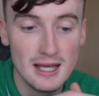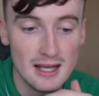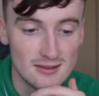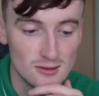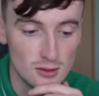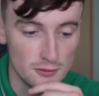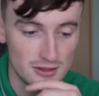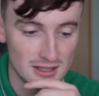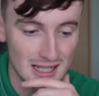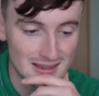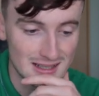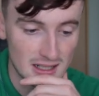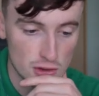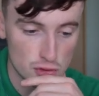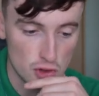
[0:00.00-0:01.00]
It's tough to get
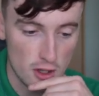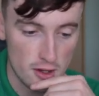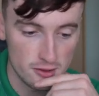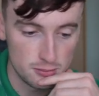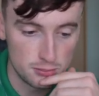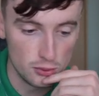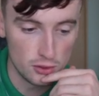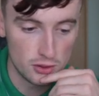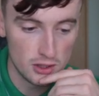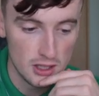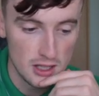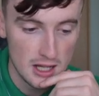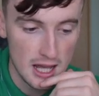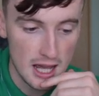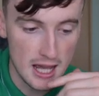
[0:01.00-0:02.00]
that across. But
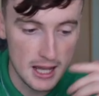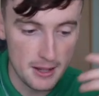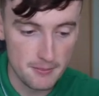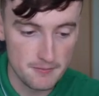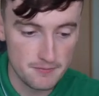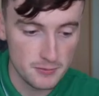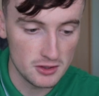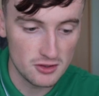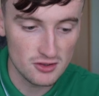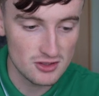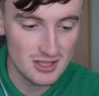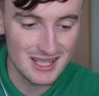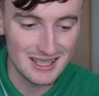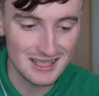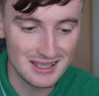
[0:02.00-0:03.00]
I just
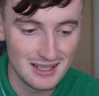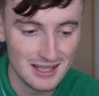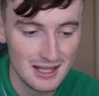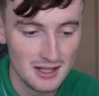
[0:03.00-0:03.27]
think